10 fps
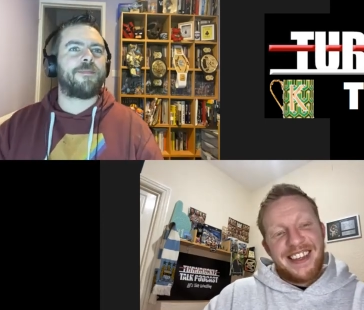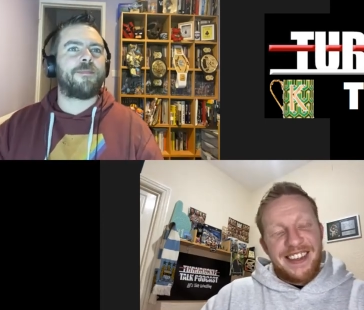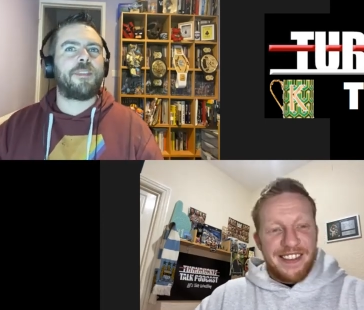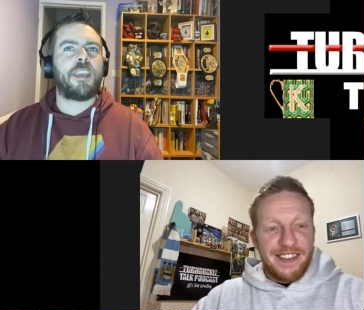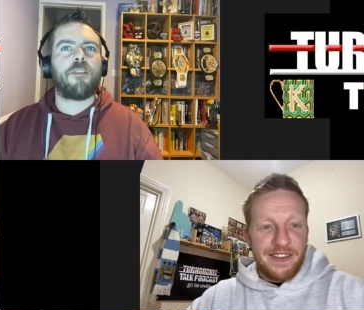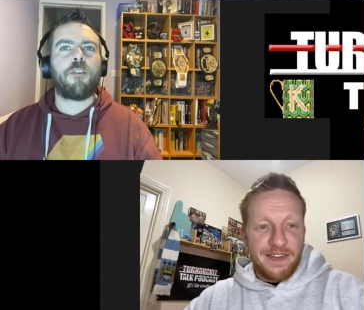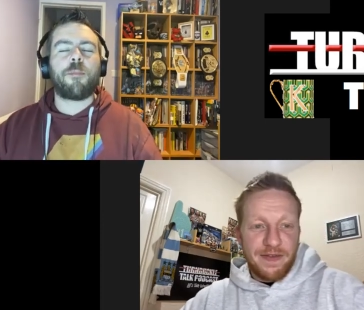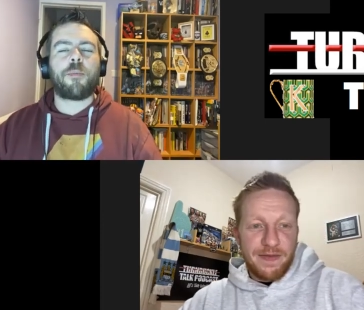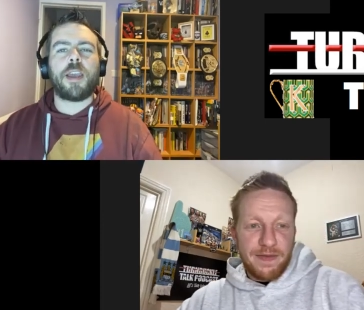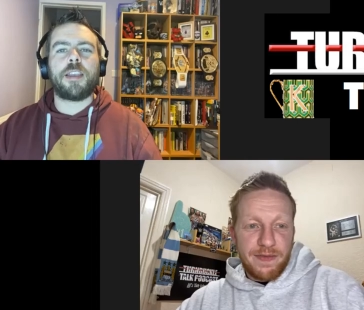Speaker 1: Yeah, Rob
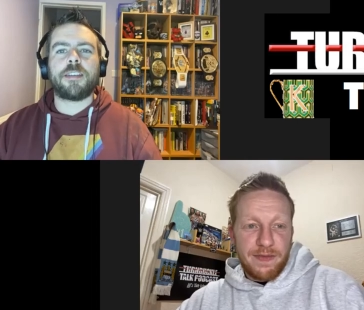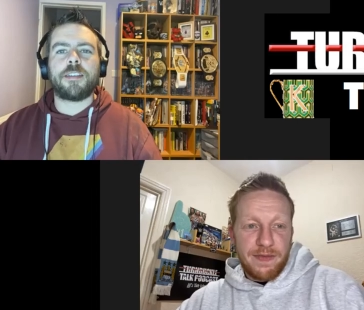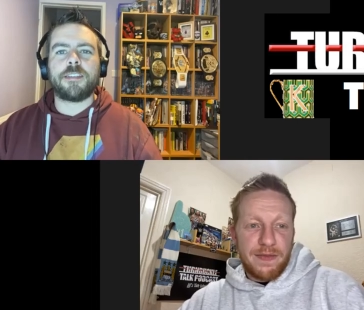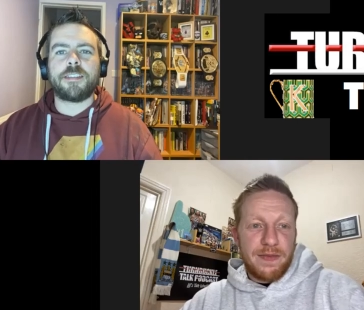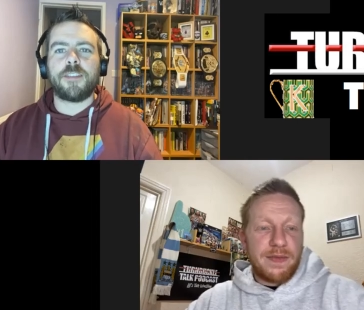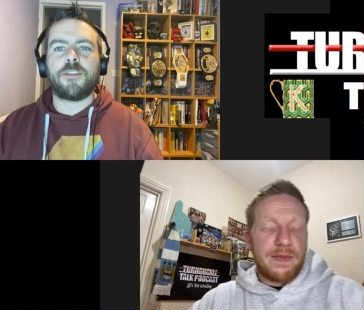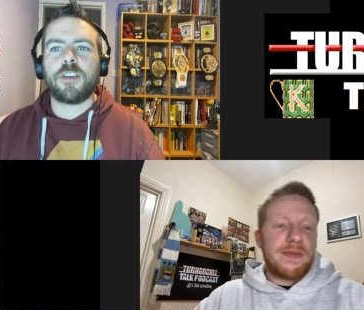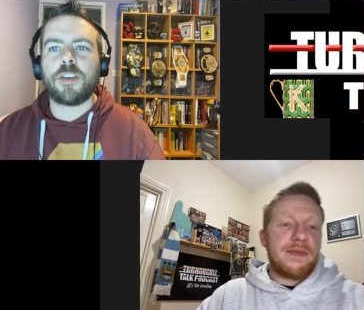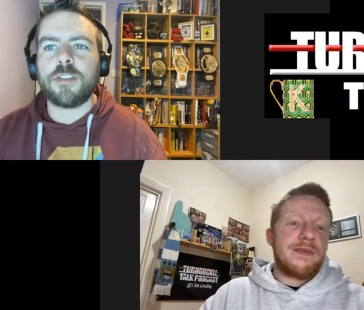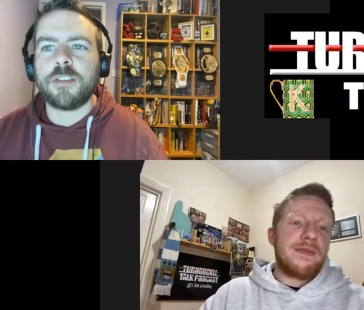Brydon and Steve
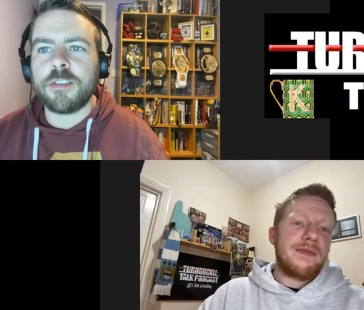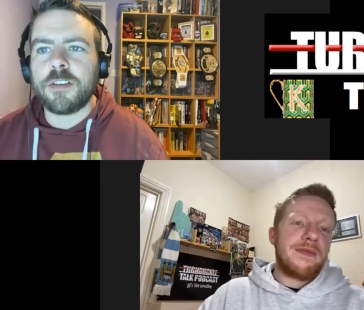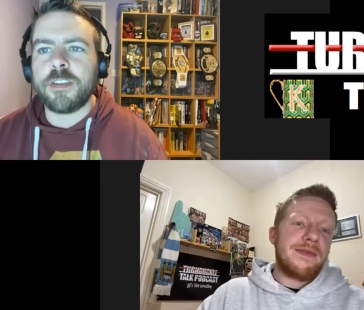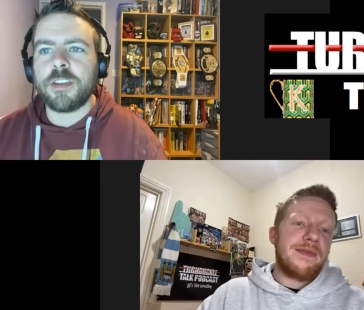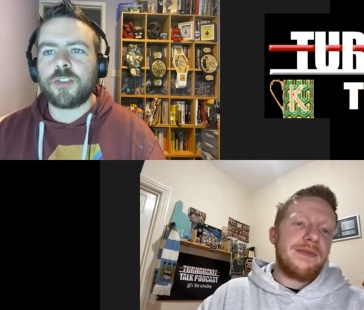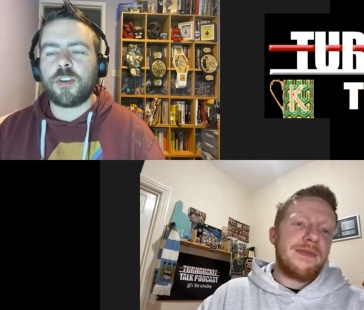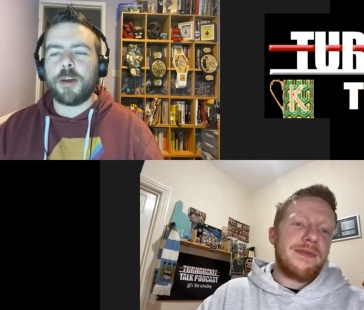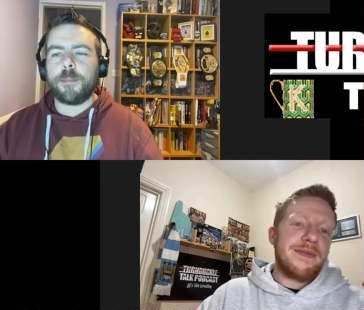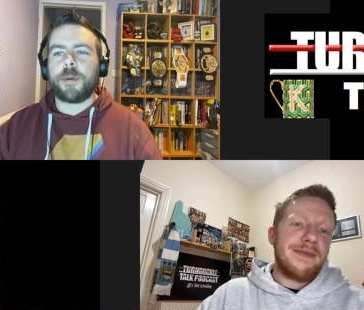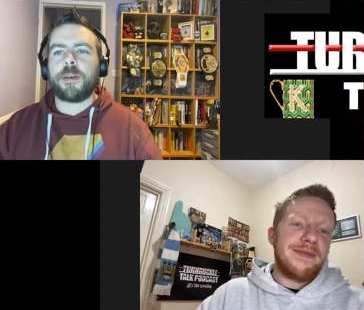Coogan are in The Trip,
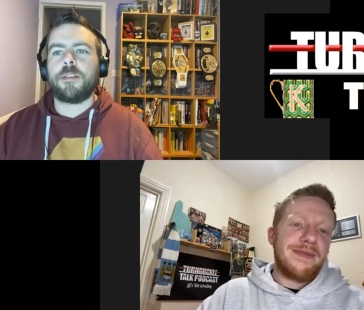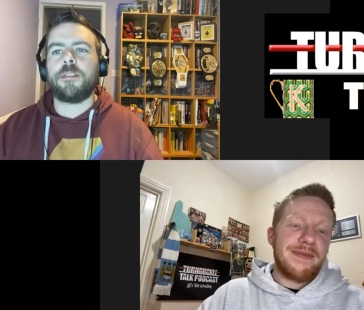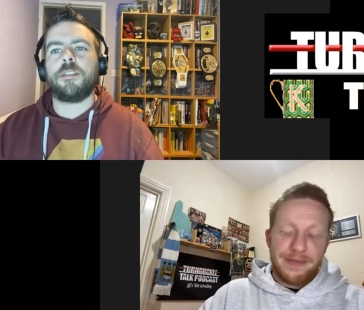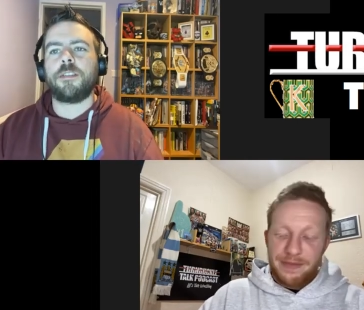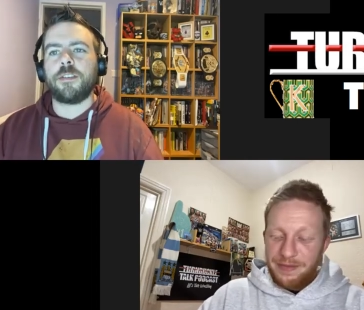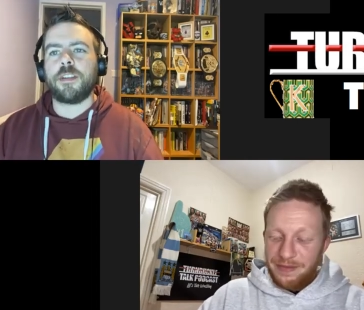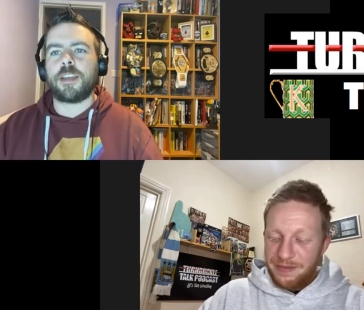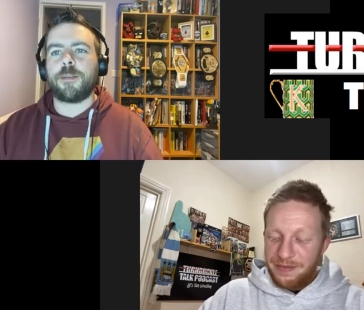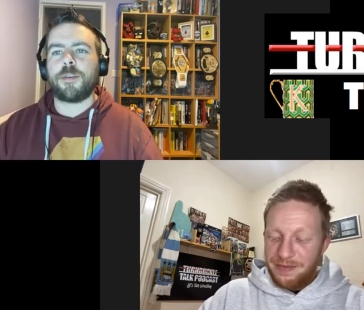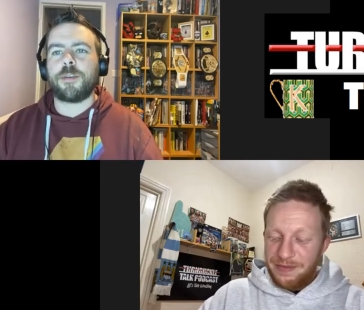and they do like
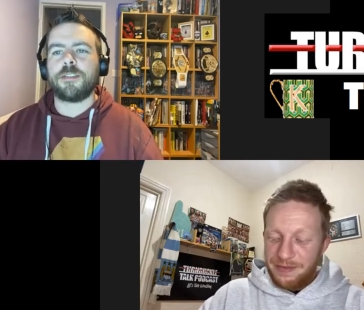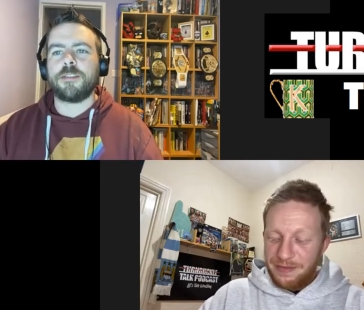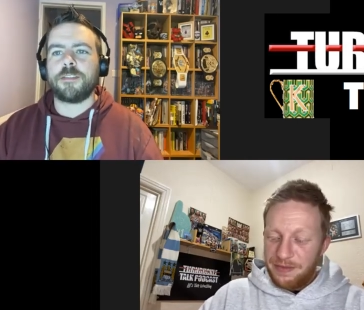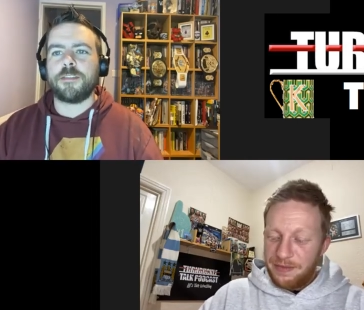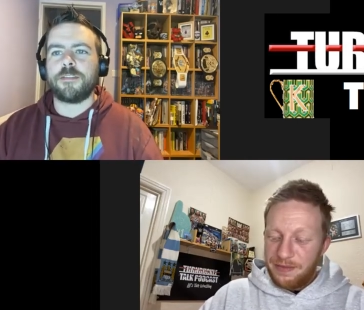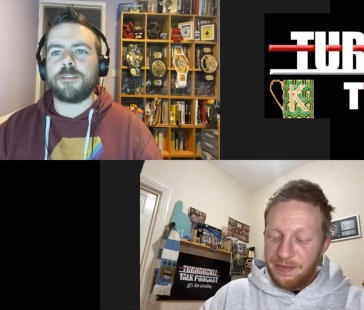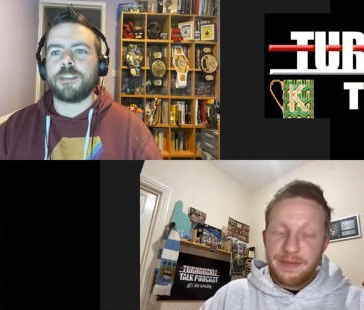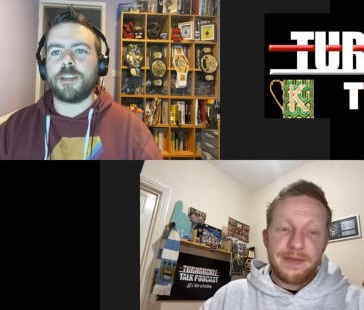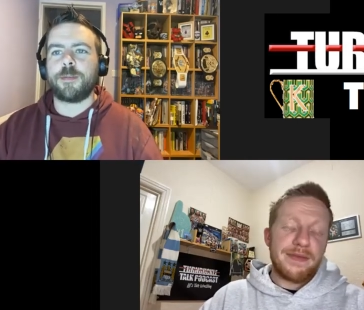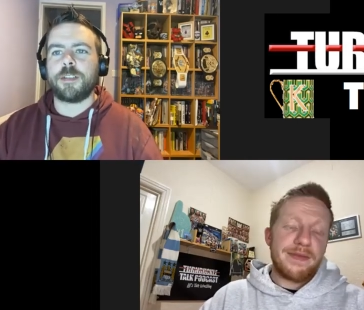impressions of
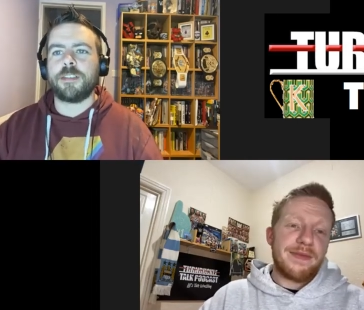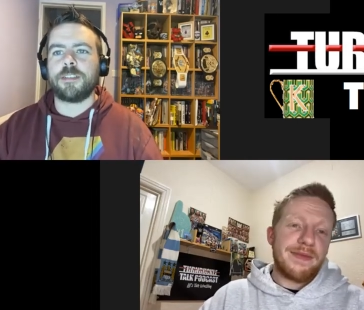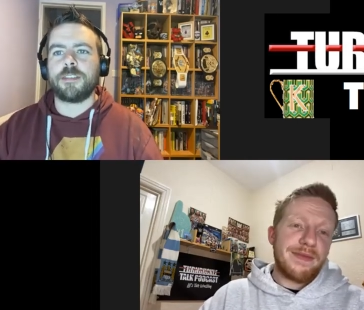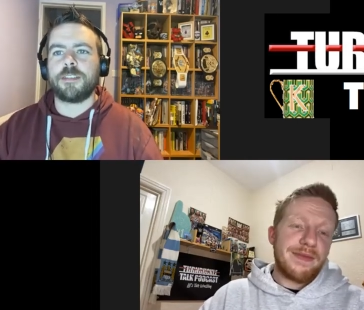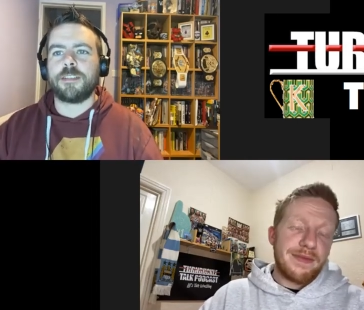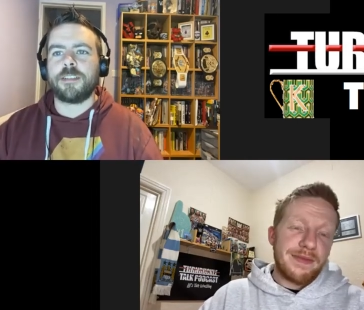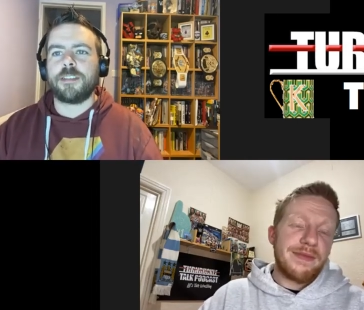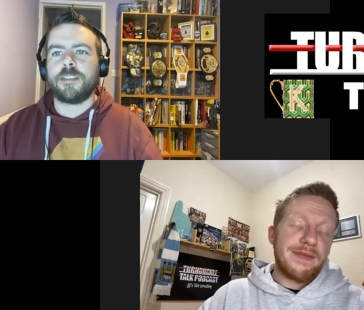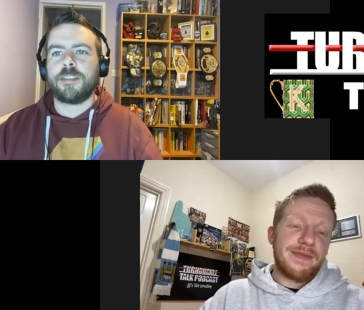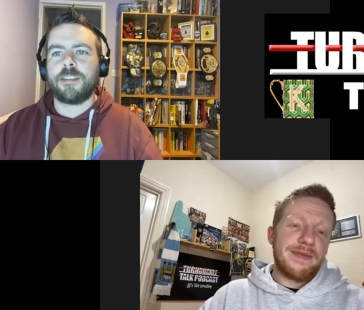celebrities.
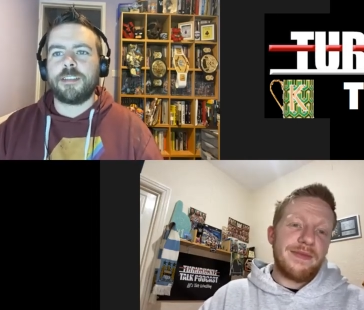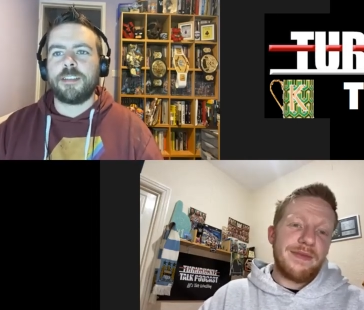Mm.